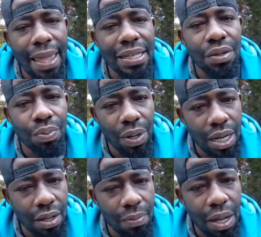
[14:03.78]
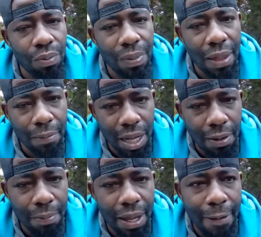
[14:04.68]
It's real. One
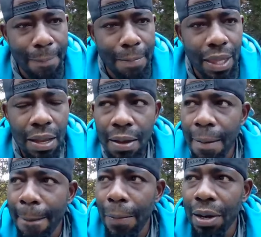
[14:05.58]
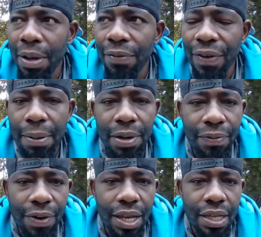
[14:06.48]
of my family
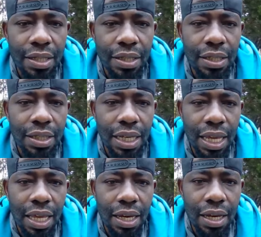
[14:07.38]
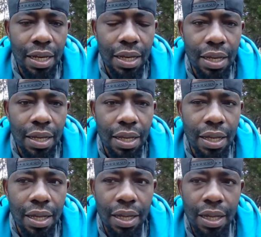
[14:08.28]
friends said,
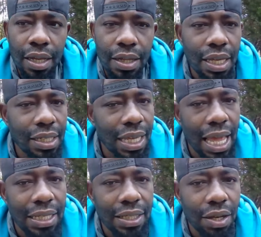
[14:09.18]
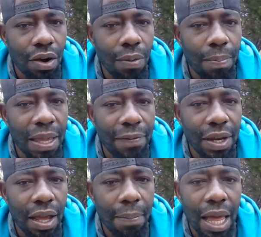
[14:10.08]
these cats are
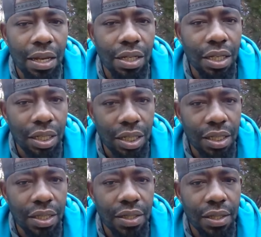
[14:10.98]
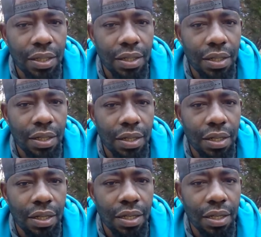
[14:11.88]
beefing about hoods.
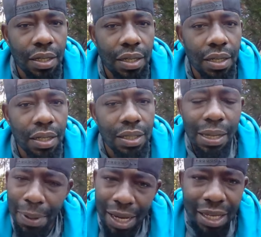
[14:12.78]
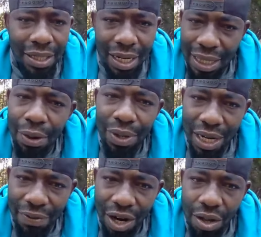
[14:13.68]
Somebody has said that they were
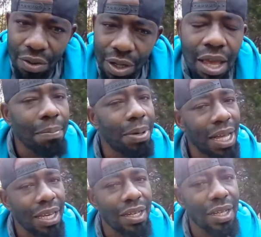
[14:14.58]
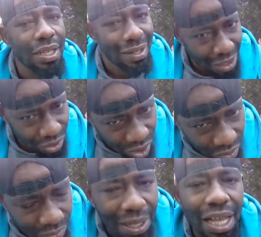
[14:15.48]
never on, but that's
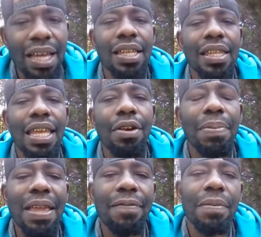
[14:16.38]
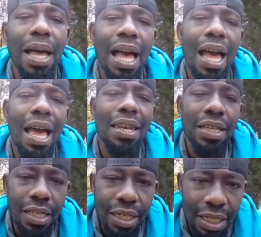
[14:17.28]
true. But they're beefing behind
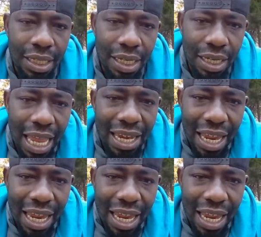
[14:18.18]
hoods and